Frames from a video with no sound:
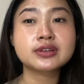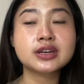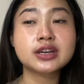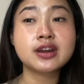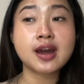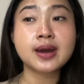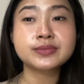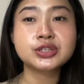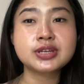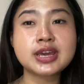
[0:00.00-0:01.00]

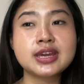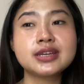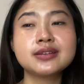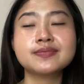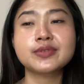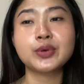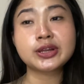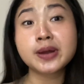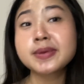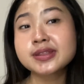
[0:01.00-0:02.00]
come today
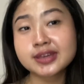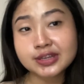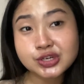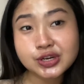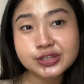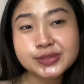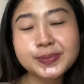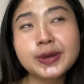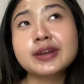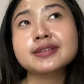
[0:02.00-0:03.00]
welcoming the interns,
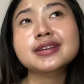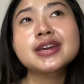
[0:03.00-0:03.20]
but